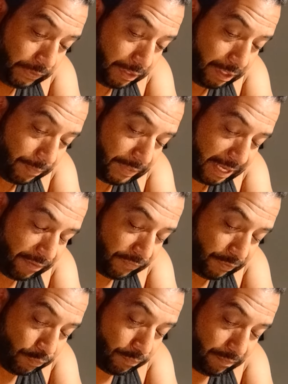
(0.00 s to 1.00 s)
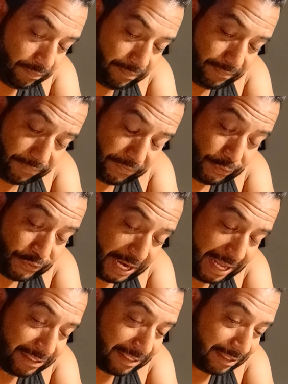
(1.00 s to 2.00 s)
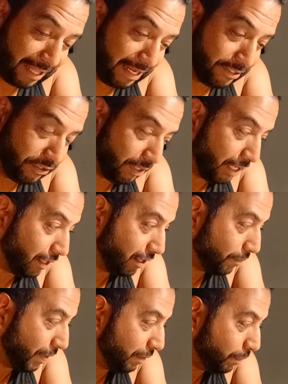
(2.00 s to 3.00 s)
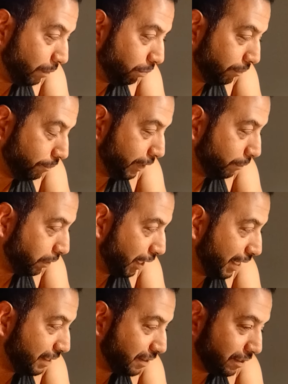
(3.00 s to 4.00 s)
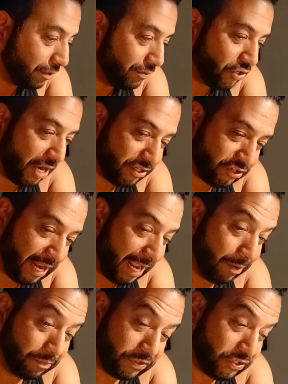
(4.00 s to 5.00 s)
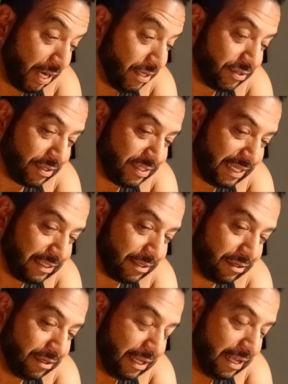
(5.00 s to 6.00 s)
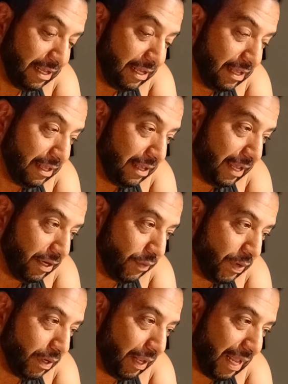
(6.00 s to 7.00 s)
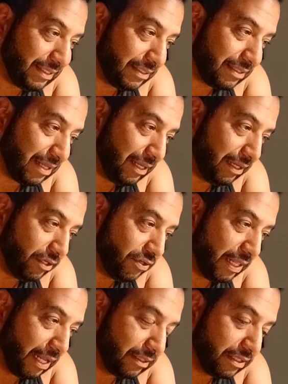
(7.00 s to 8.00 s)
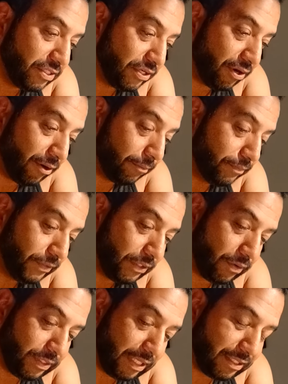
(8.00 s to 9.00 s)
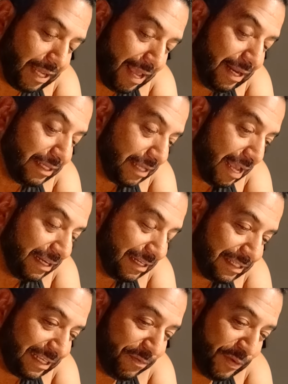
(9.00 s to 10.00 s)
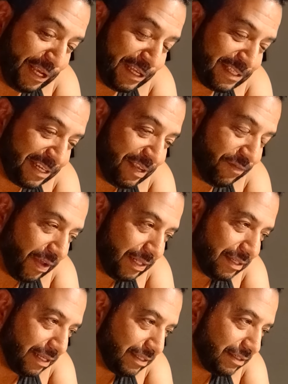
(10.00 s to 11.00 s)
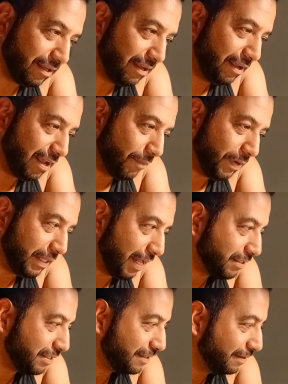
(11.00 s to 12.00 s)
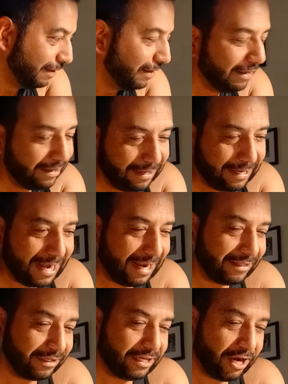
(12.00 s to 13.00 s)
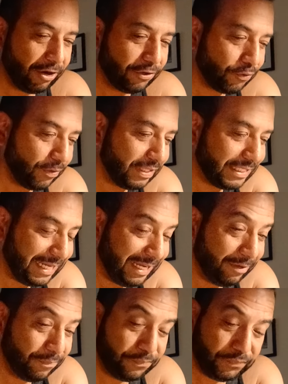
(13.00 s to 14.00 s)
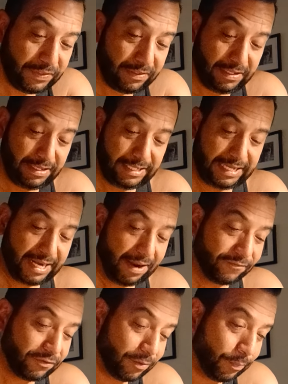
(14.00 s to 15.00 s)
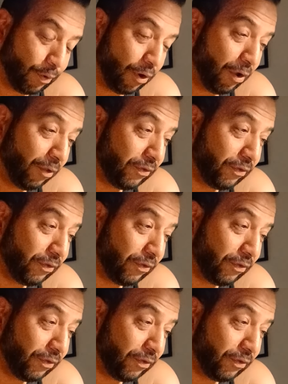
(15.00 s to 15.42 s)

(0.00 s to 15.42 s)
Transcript: He had a few chances last year that he could have made big plays and change games, change the season, and he realizes that he could do that this year. So it's kind of exciting to see because the defense is. That's kind of the character of the team. They get after the ball.